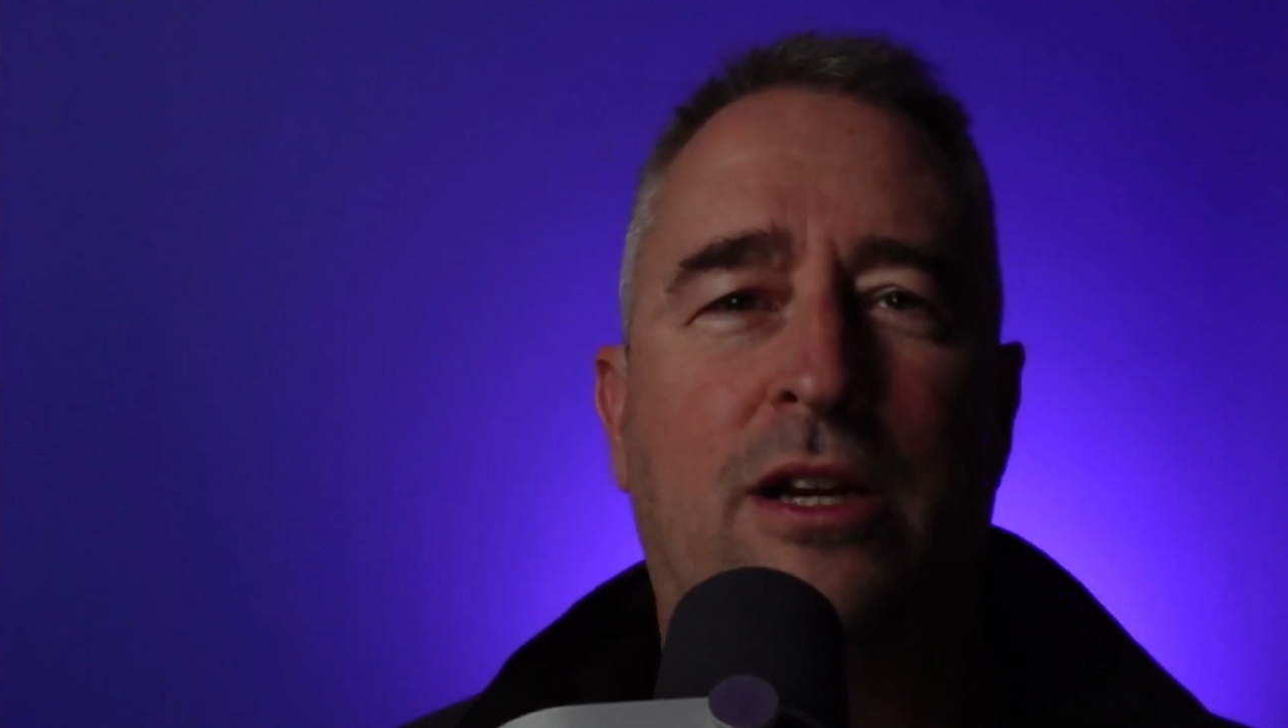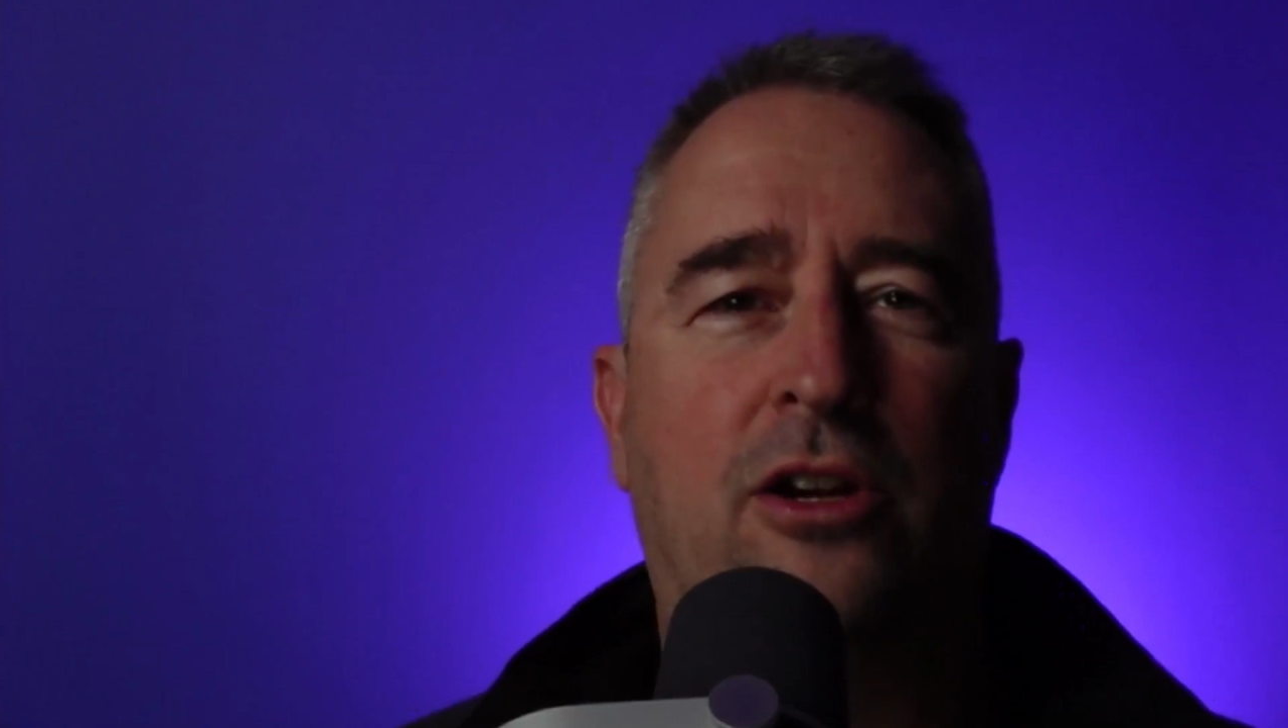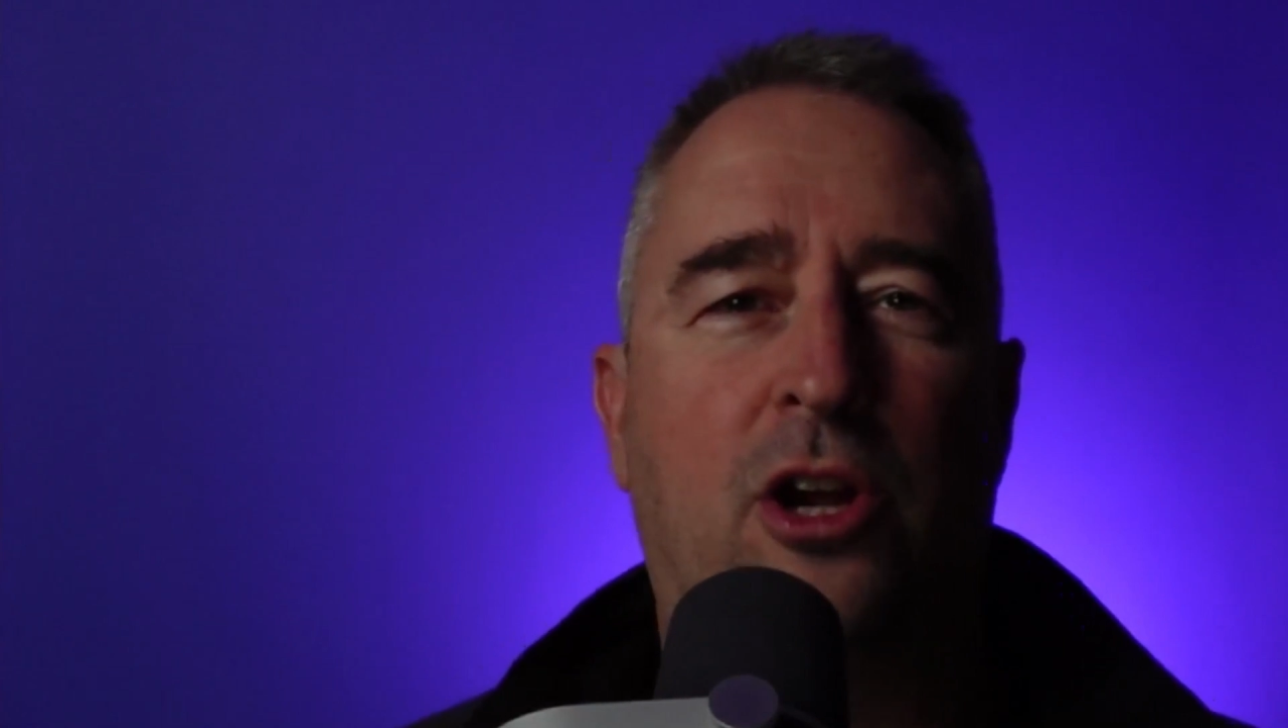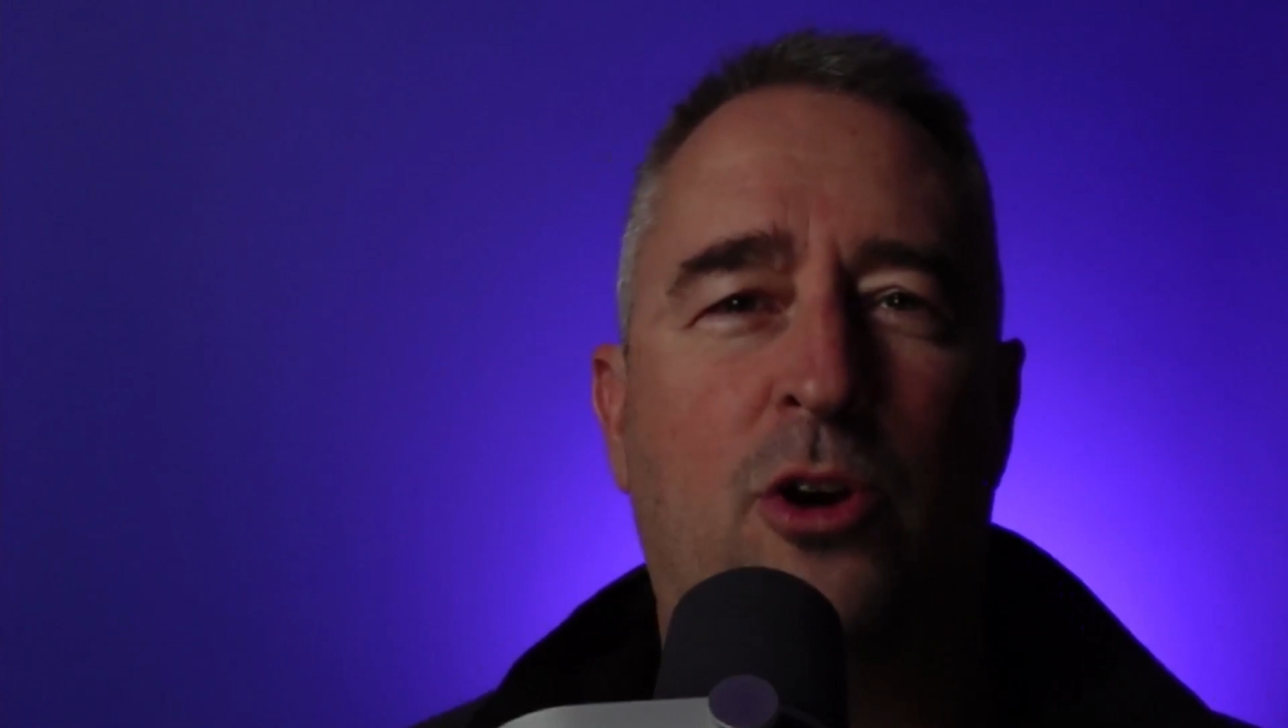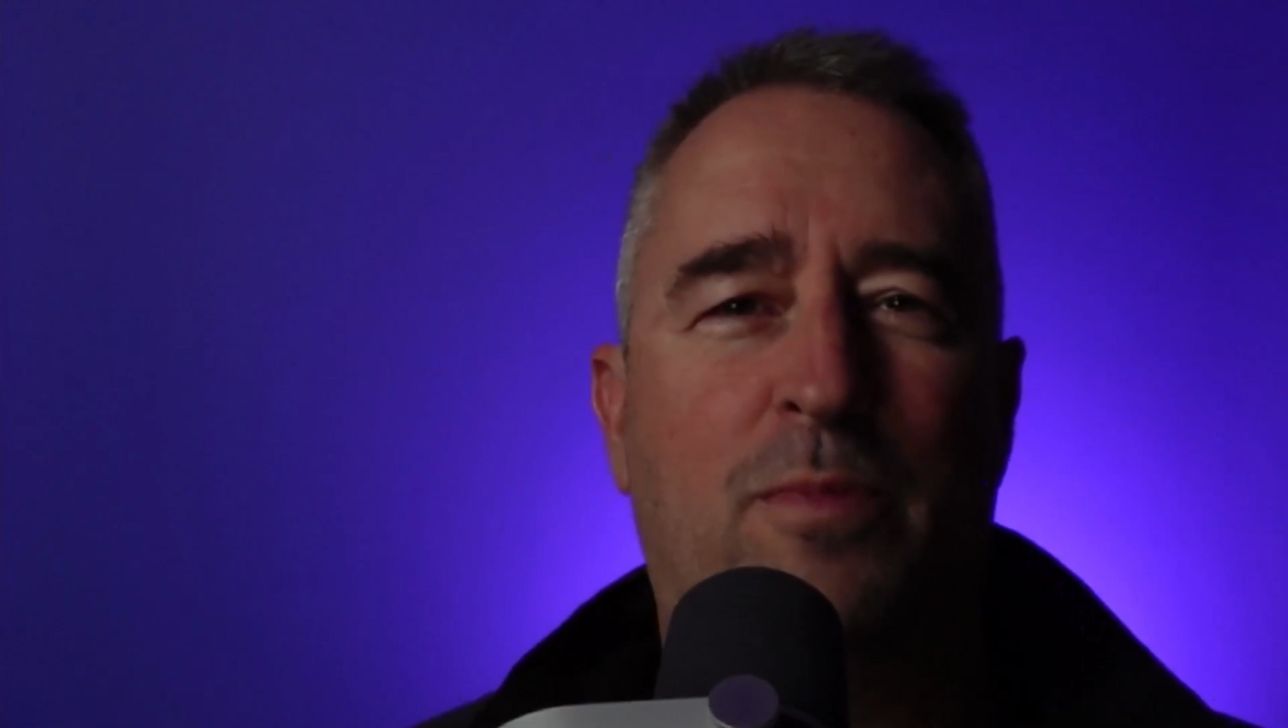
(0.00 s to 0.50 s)

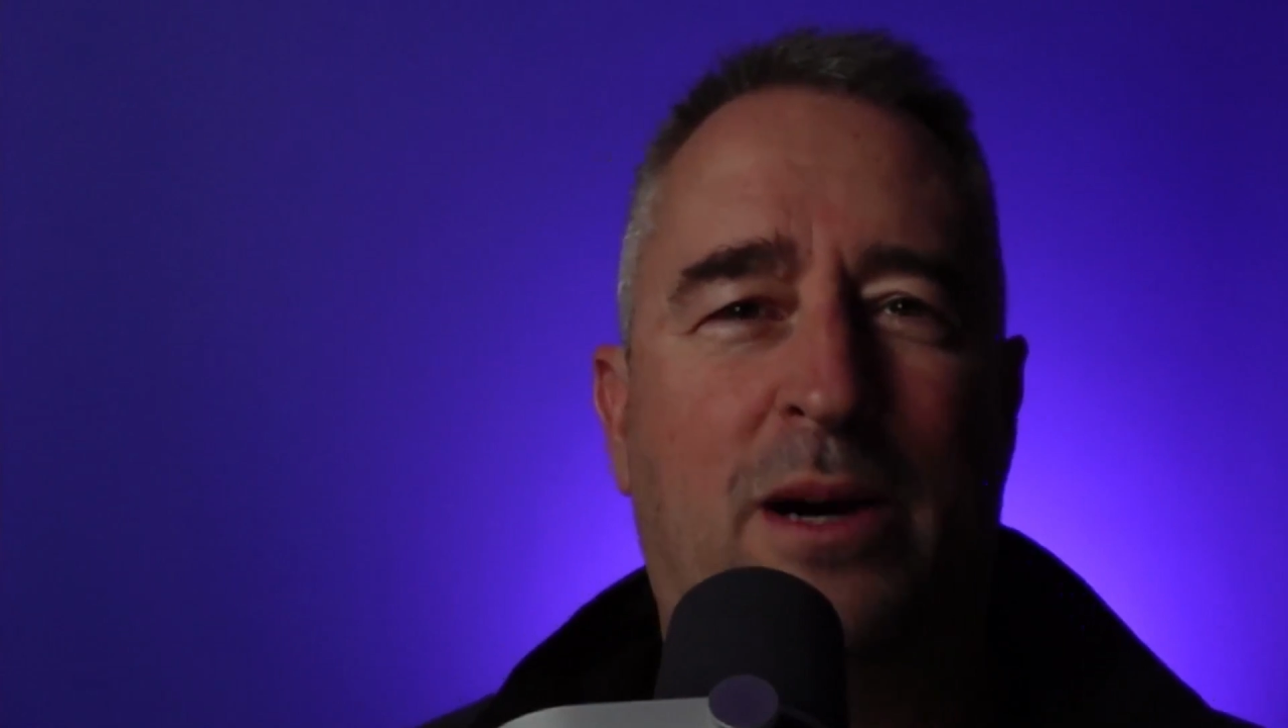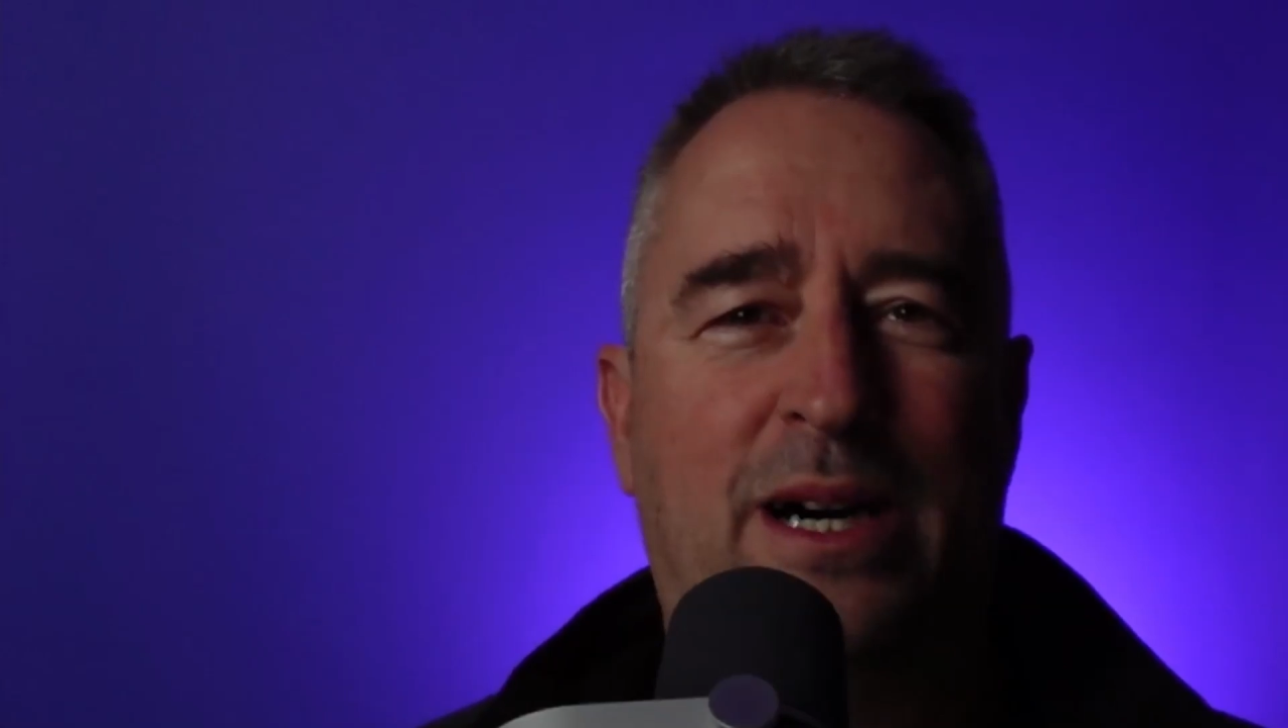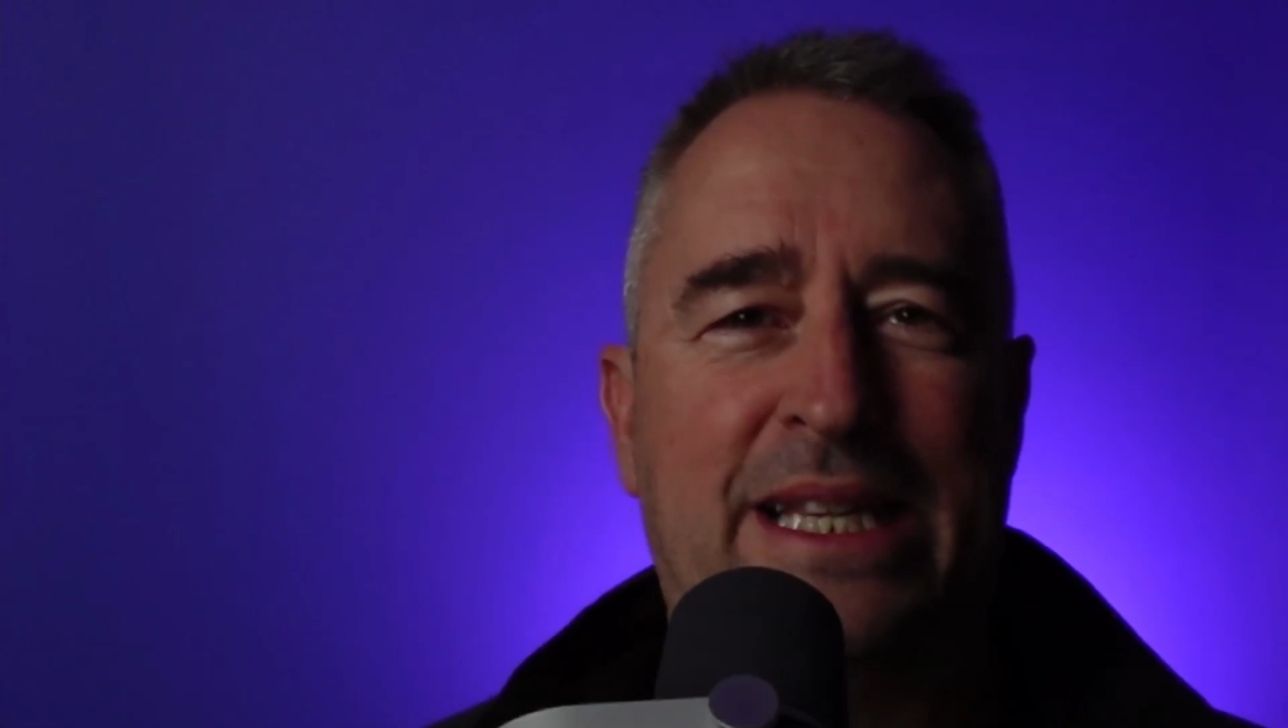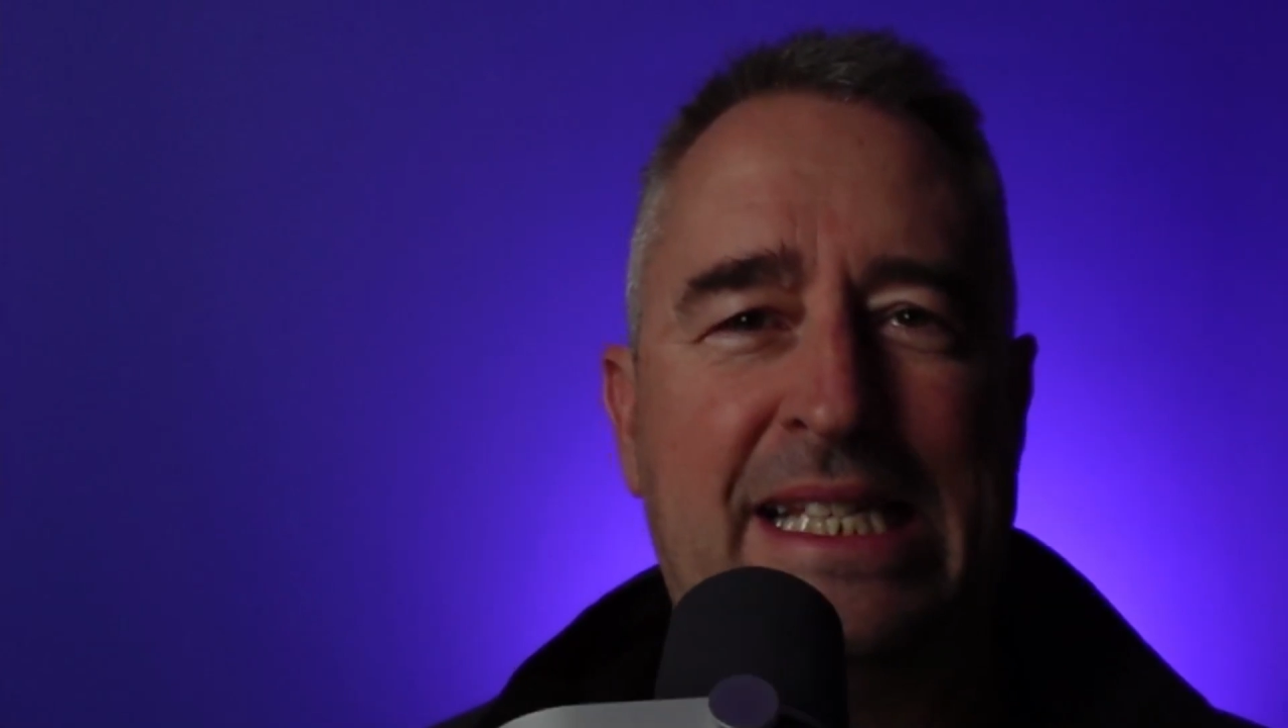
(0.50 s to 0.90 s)
glow behind